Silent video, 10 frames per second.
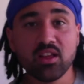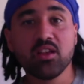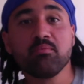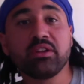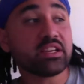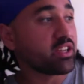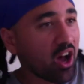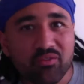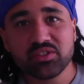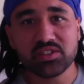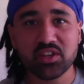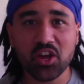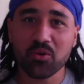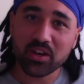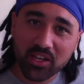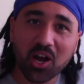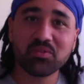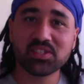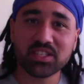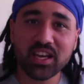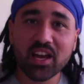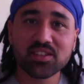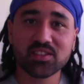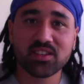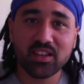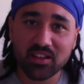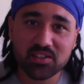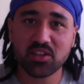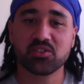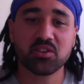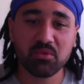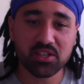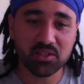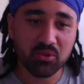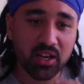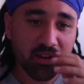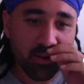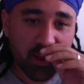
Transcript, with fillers: but it covers the no and it covers the yes in a, such an amazing way.